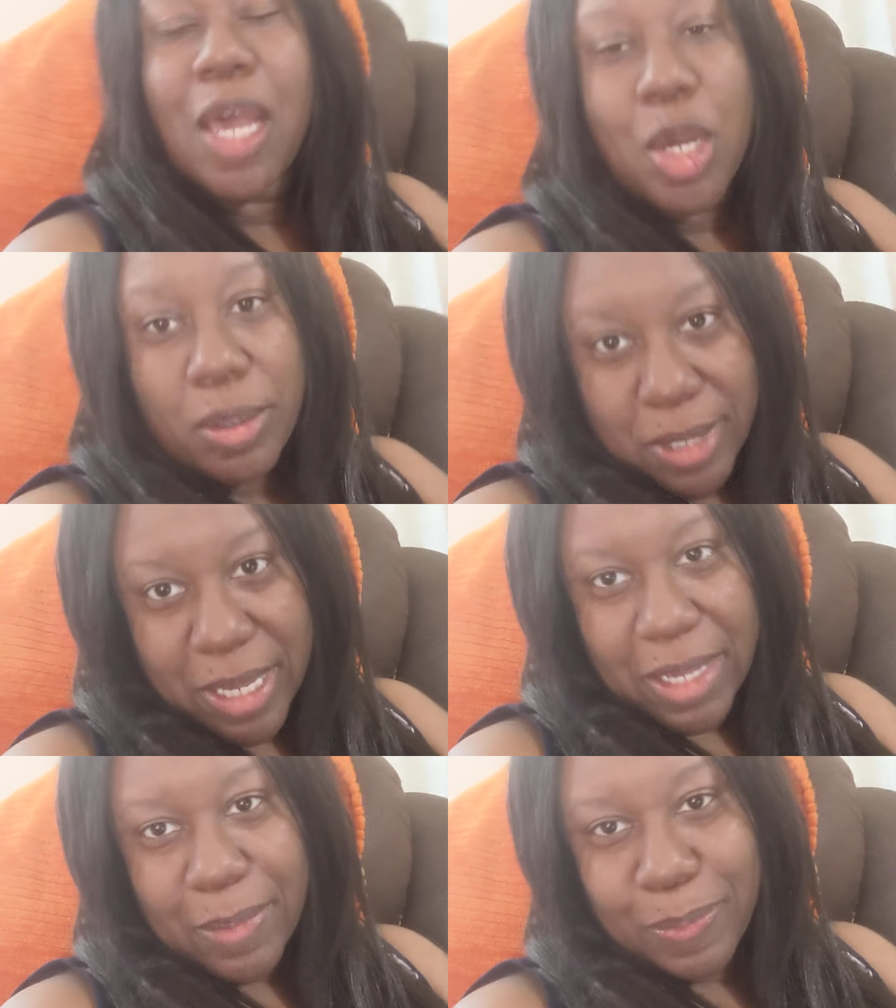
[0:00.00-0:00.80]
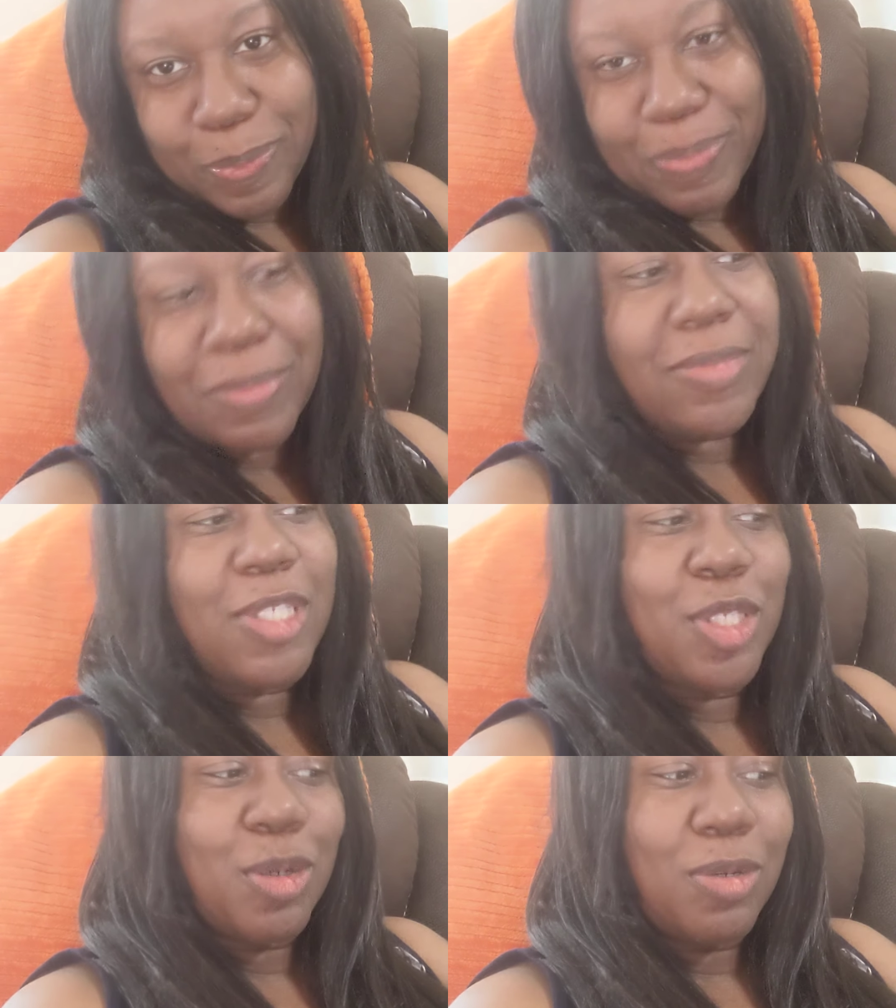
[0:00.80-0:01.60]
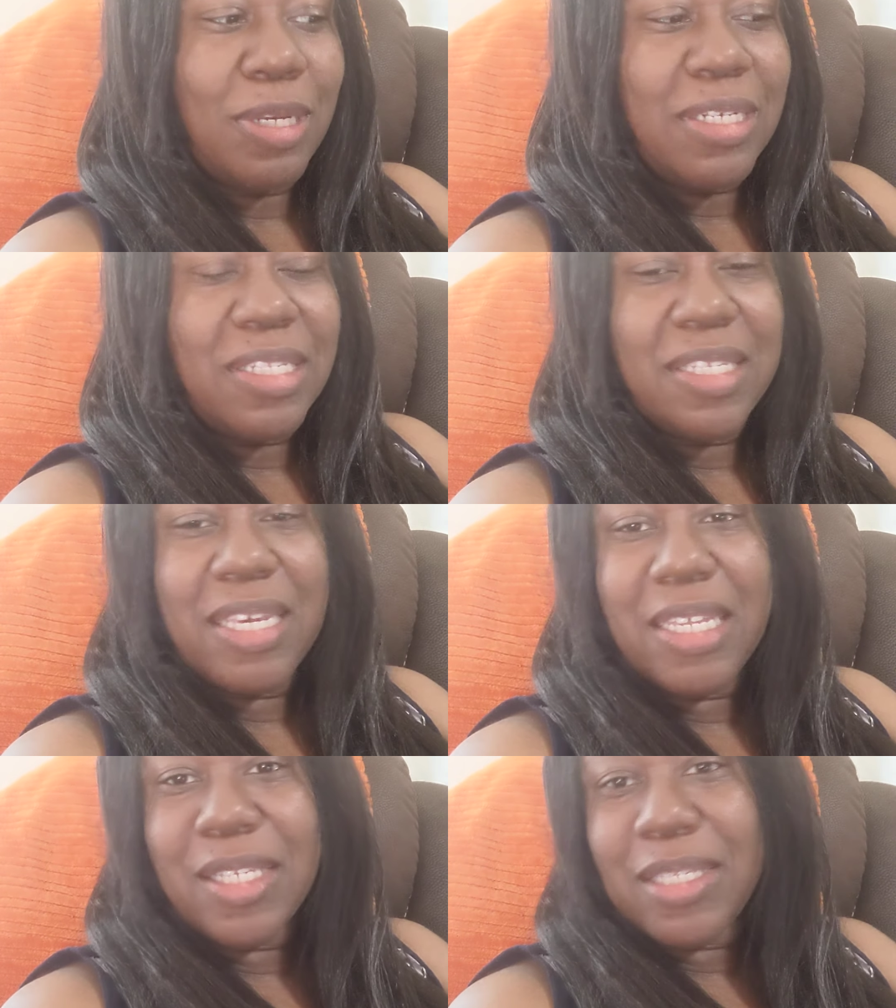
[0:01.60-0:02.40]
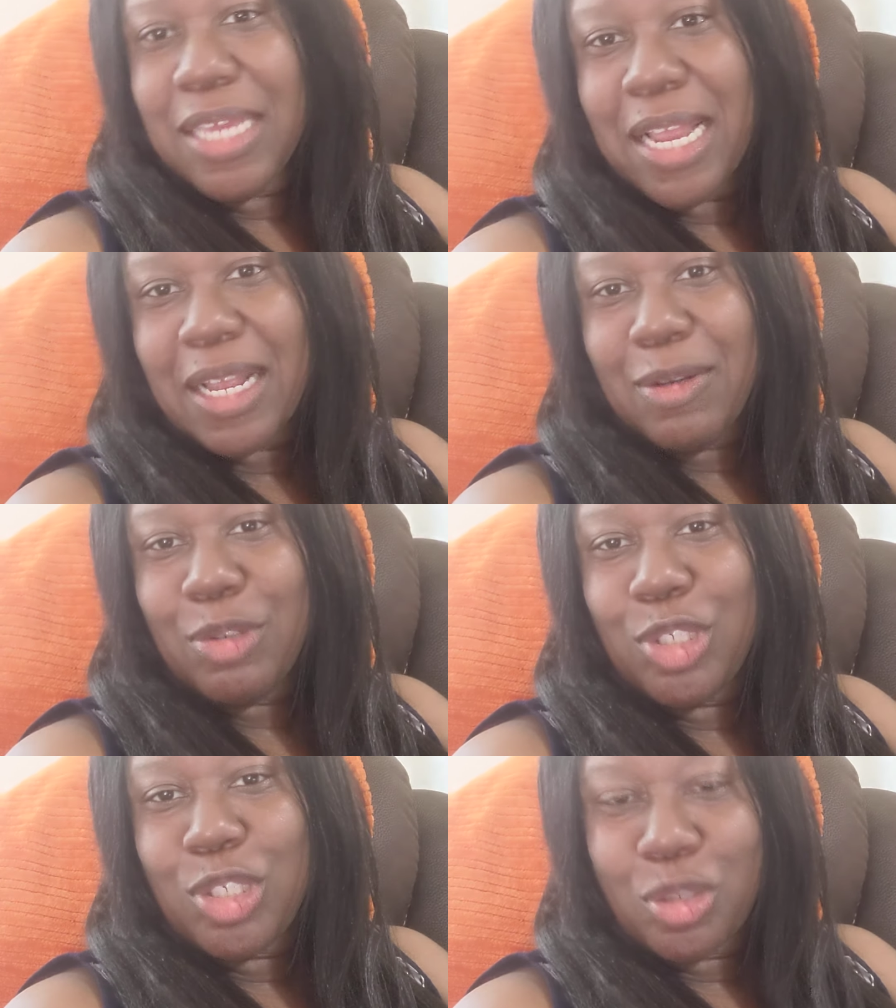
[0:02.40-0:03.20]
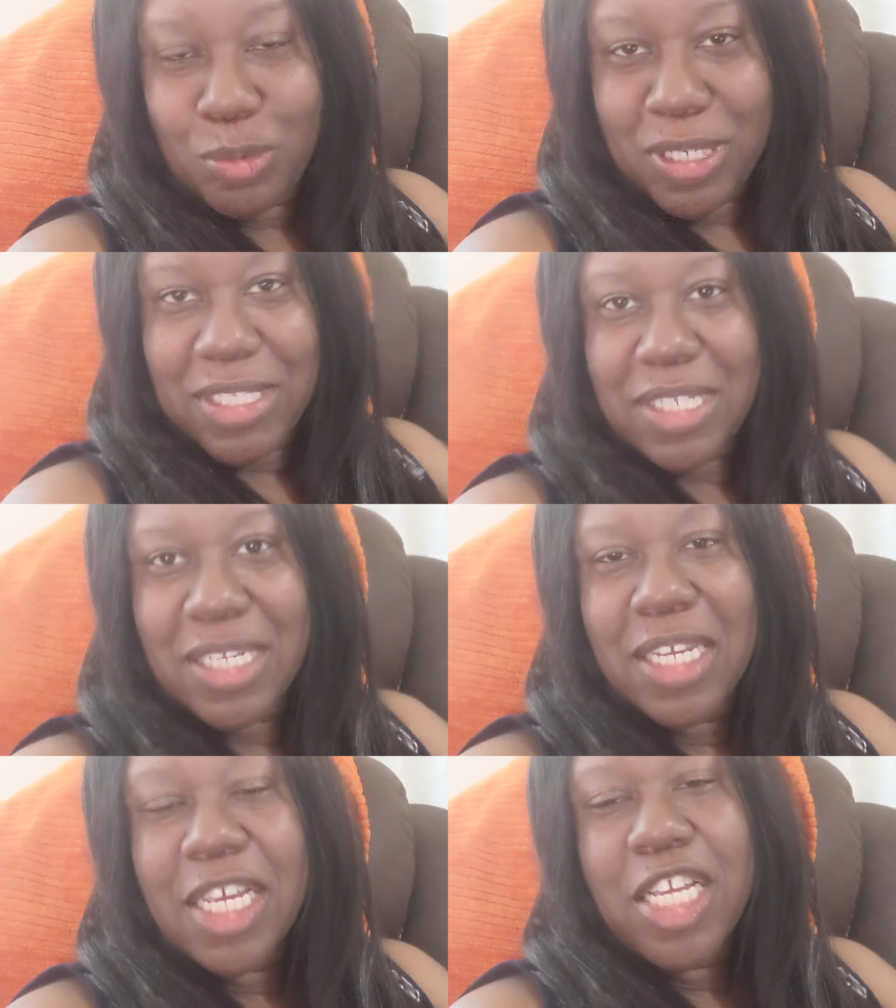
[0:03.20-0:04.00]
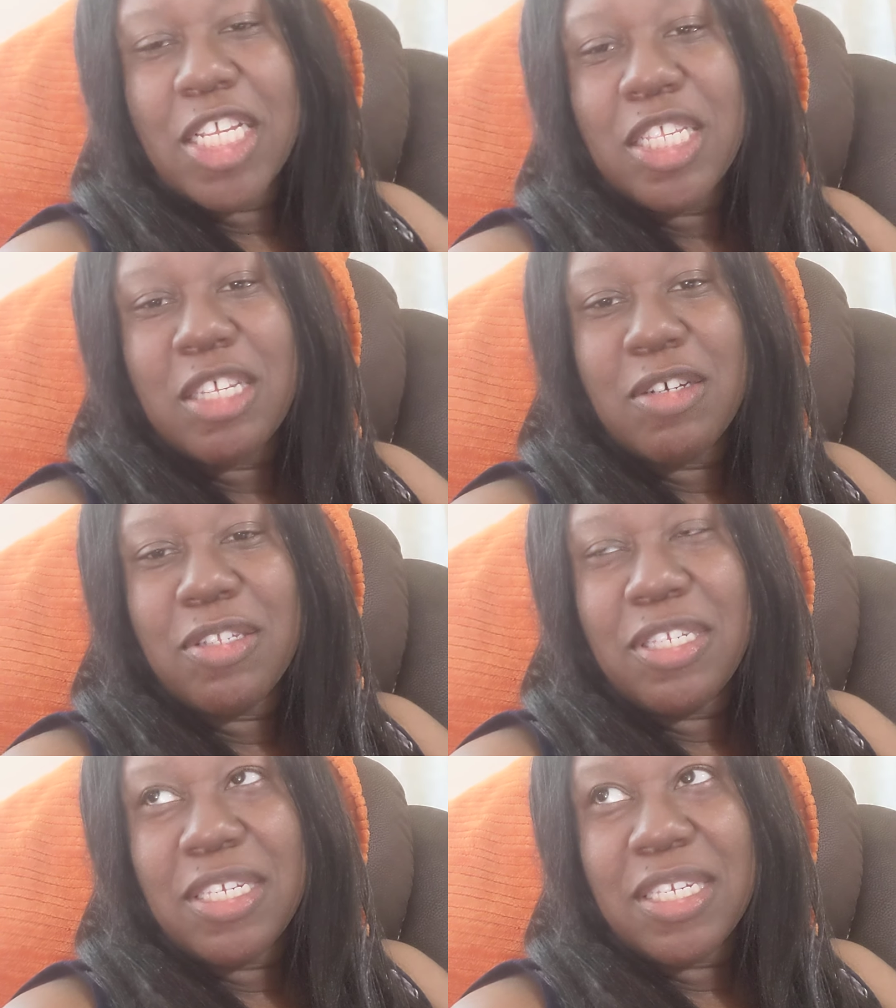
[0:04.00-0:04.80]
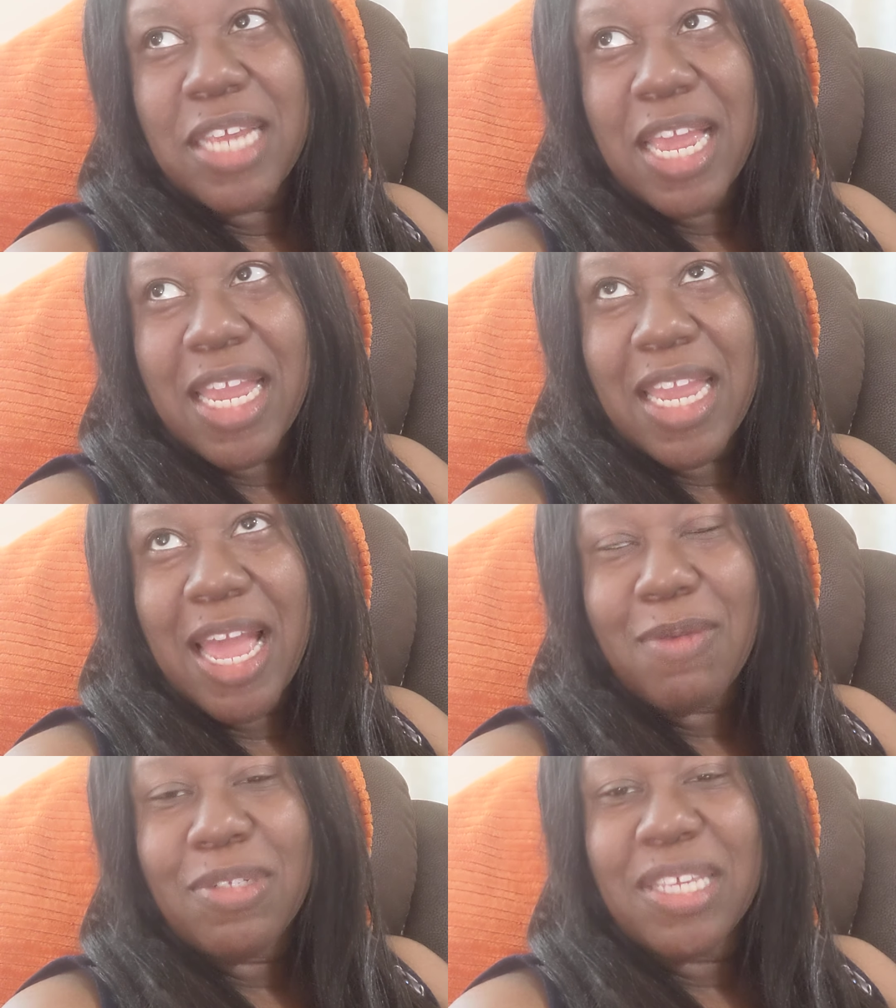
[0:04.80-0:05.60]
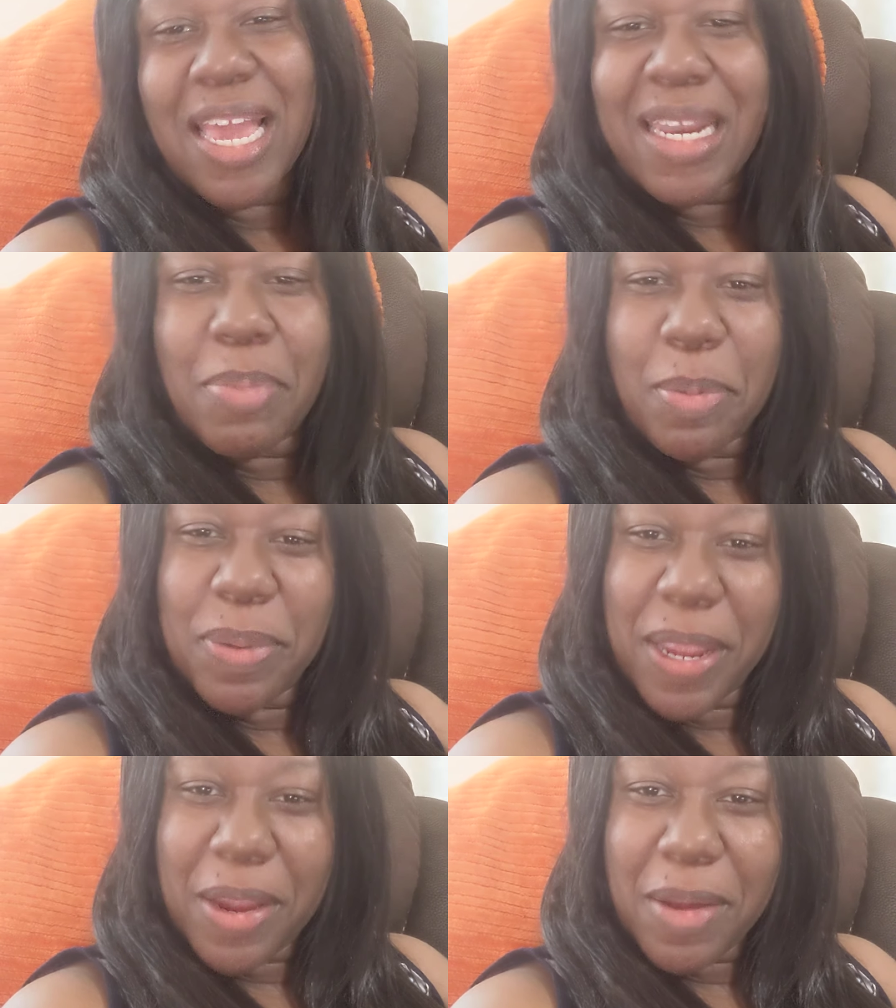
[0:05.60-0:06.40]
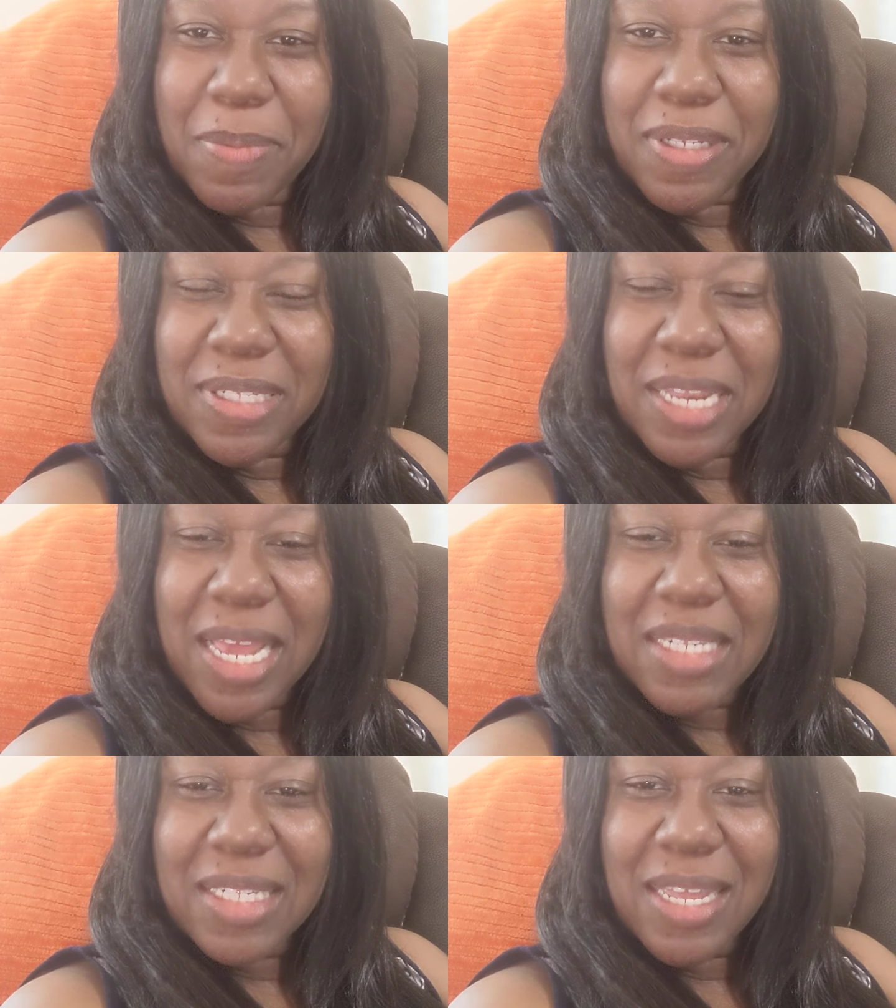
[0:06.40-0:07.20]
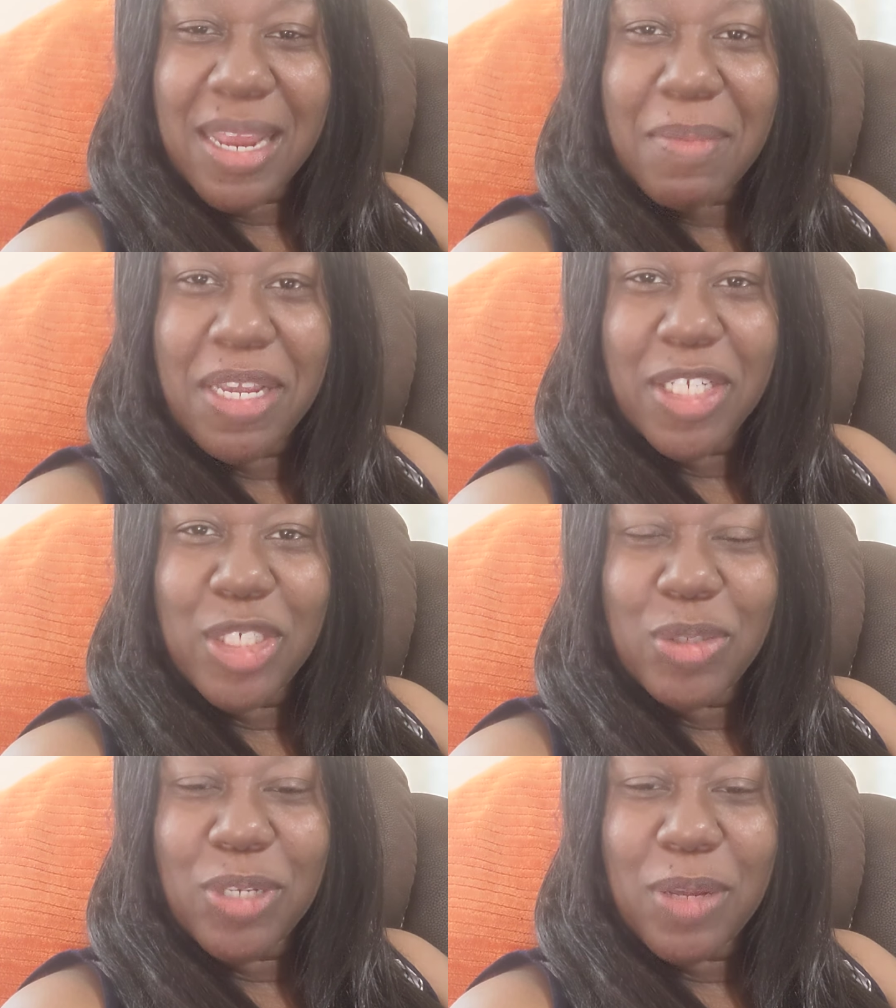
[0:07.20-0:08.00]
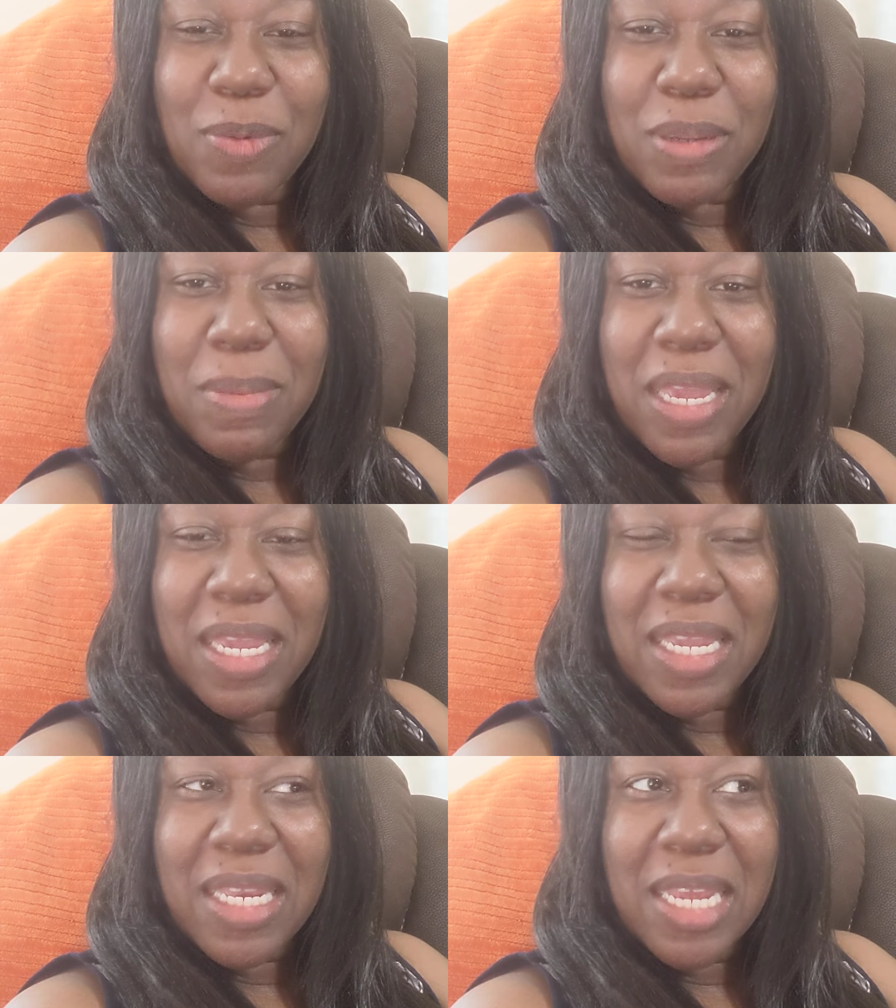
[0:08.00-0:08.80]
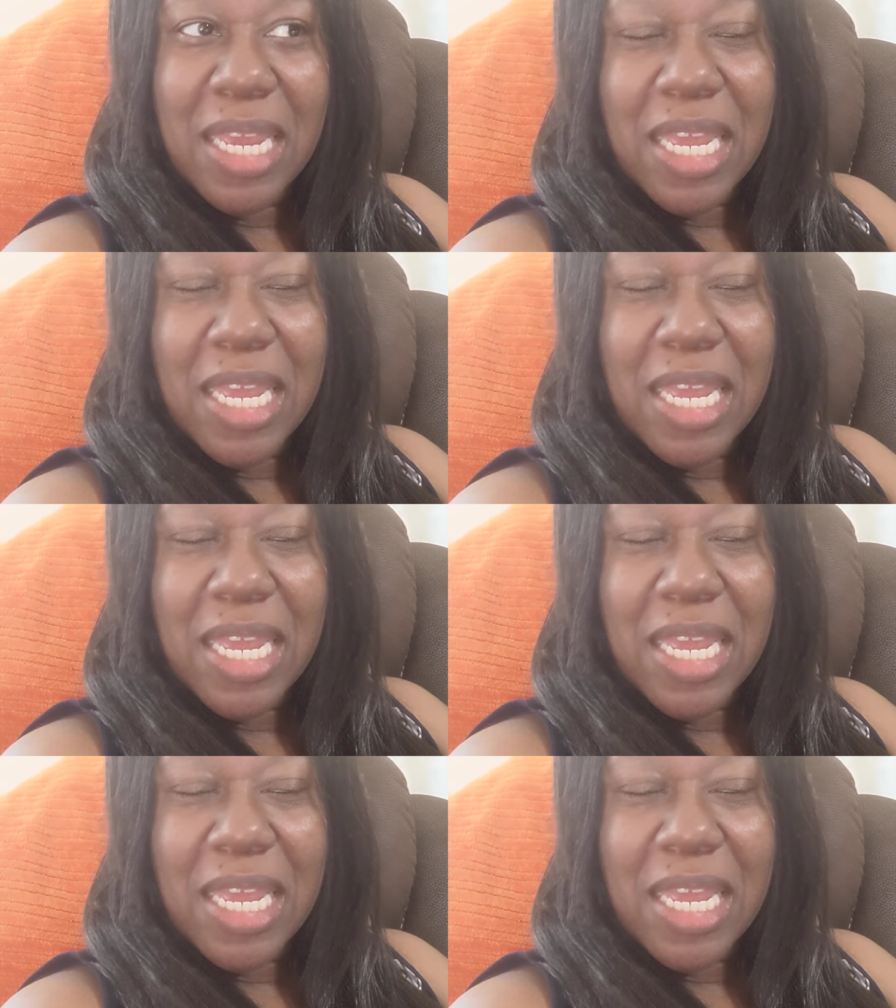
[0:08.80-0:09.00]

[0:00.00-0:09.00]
Okay, so let's get down to it. So today I was kind of prepared because last night I made sure that a